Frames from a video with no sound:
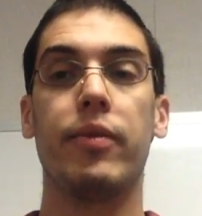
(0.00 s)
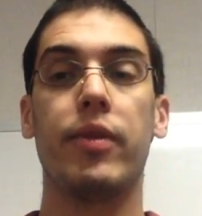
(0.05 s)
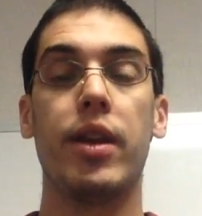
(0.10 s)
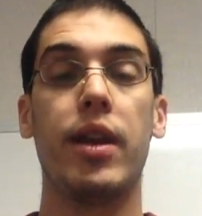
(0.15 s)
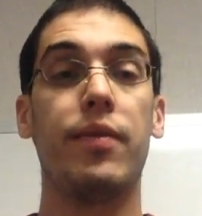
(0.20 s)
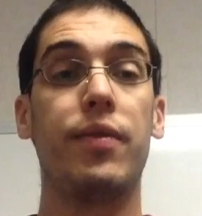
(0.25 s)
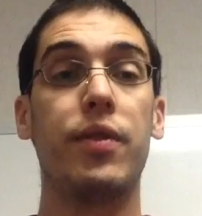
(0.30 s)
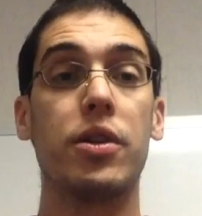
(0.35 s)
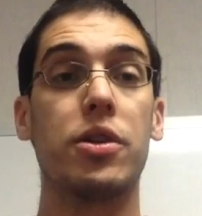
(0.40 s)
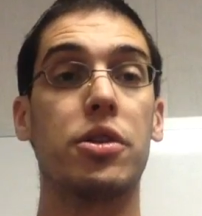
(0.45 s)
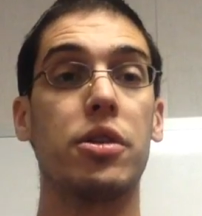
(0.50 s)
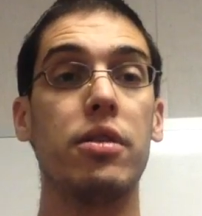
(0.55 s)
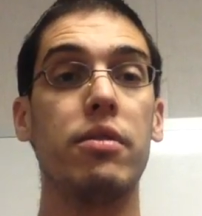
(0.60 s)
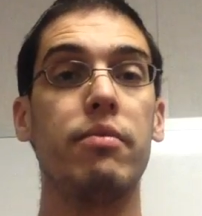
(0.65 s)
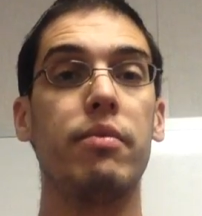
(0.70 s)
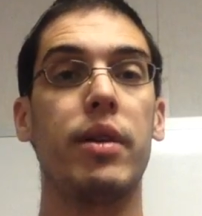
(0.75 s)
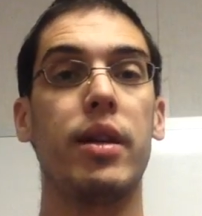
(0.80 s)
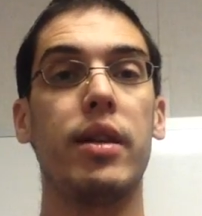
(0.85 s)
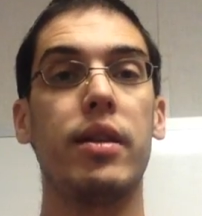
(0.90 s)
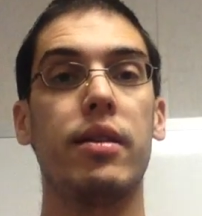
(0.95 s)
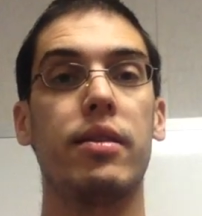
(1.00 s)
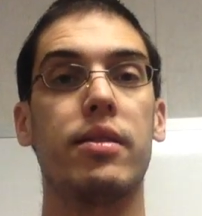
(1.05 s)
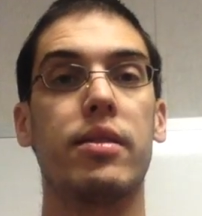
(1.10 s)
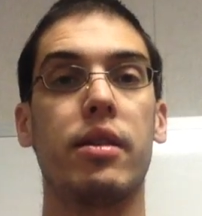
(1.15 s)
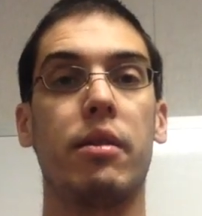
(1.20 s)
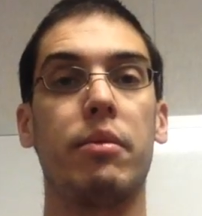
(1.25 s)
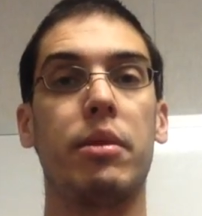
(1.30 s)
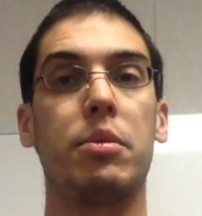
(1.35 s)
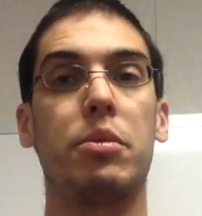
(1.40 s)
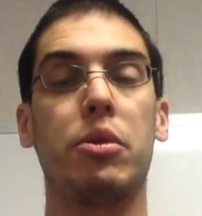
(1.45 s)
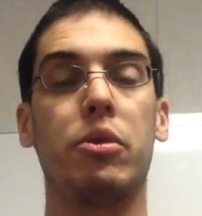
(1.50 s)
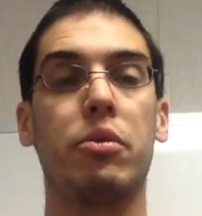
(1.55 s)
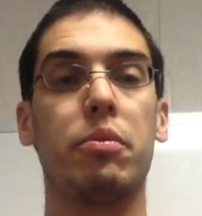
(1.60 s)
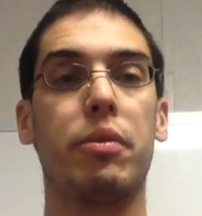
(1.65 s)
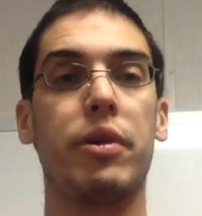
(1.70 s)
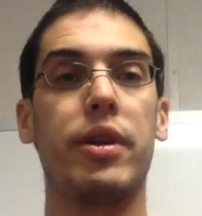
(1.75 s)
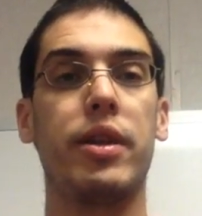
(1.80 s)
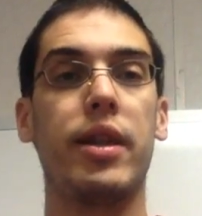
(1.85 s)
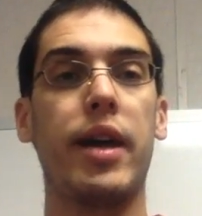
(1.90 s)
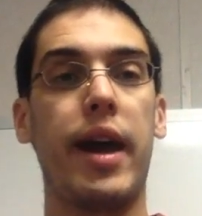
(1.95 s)
If it shouldn't be, then some people will
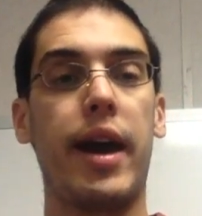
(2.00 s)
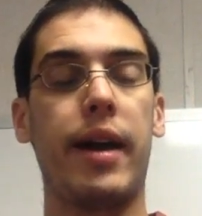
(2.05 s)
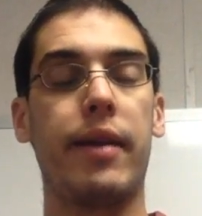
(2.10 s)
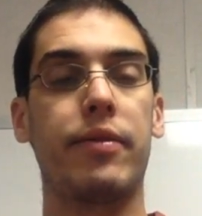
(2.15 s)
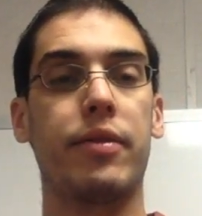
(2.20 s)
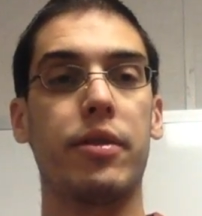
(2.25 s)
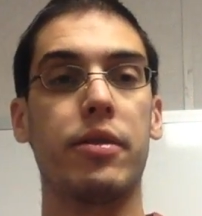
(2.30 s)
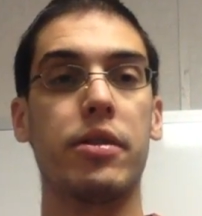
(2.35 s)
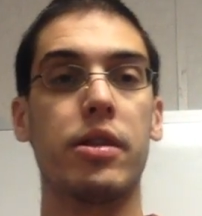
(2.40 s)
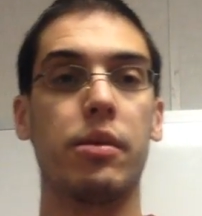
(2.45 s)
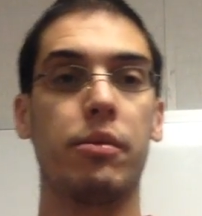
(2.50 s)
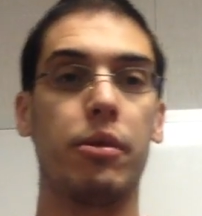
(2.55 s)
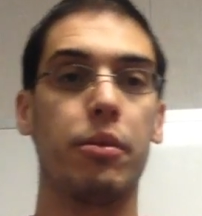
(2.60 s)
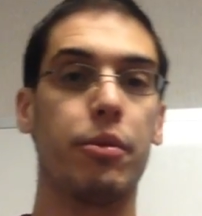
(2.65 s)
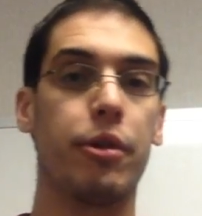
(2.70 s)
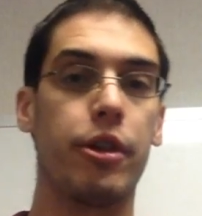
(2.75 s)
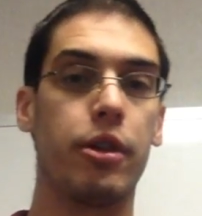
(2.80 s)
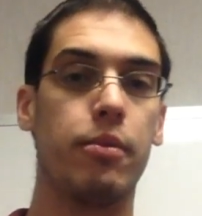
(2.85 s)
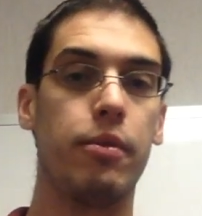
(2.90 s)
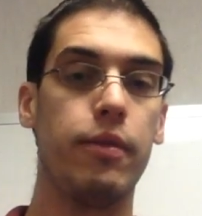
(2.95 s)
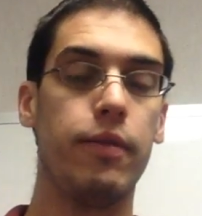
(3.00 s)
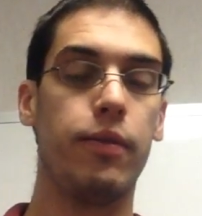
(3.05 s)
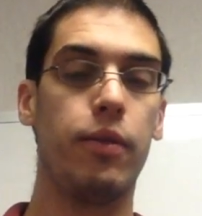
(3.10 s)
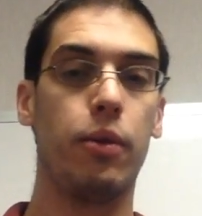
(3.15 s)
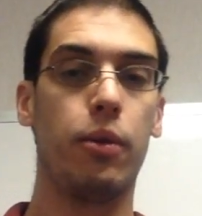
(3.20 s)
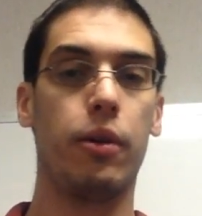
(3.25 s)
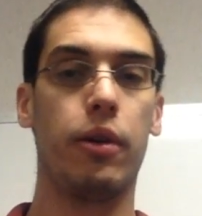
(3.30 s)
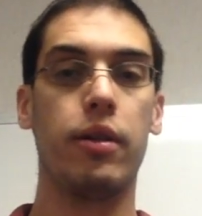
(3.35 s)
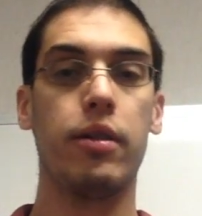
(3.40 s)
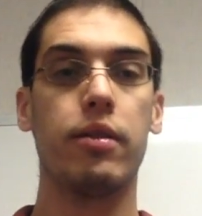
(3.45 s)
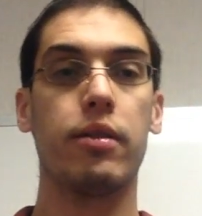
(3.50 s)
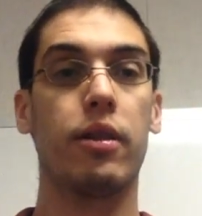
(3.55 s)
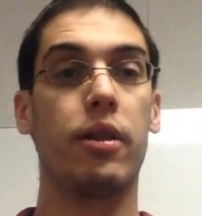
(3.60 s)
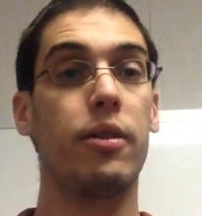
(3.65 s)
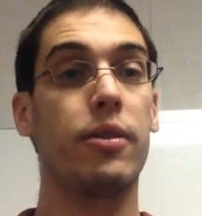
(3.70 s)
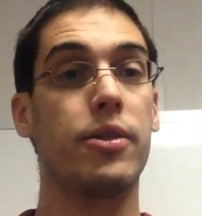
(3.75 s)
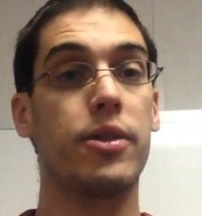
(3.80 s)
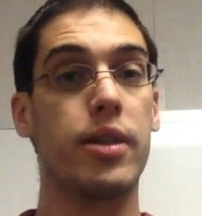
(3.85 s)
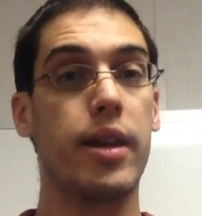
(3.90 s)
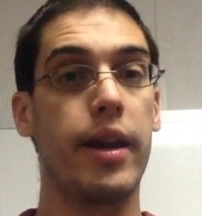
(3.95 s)
breathe after, some will breathe before,
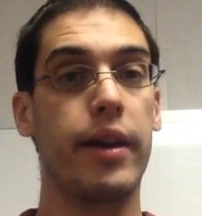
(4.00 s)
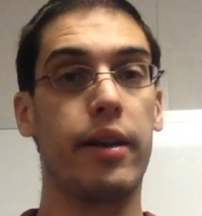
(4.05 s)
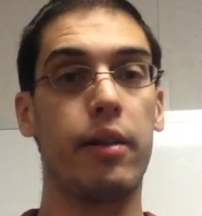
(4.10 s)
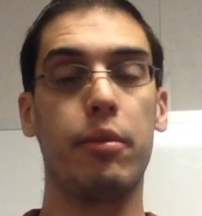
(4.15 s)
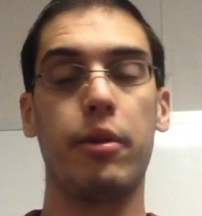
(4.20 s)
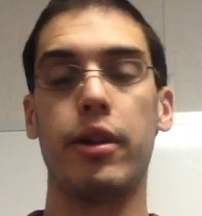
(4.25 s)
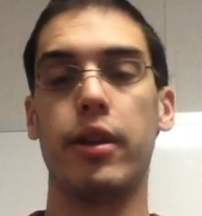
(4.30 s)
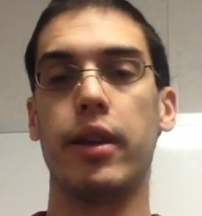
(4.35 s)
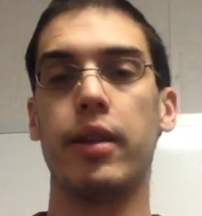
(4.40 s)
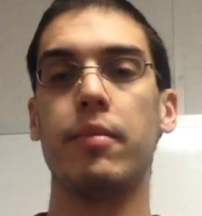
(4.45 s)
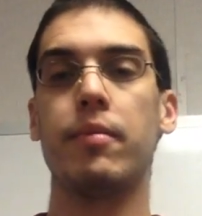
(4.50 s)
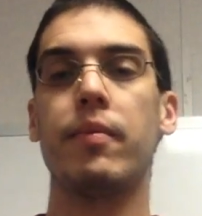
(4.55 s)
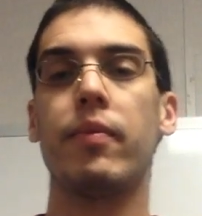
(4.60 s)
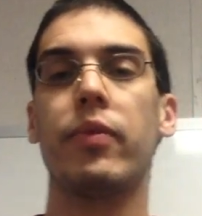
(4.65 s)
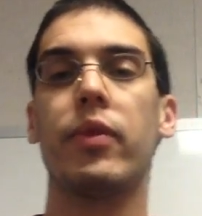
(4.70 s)
called stagger breathing,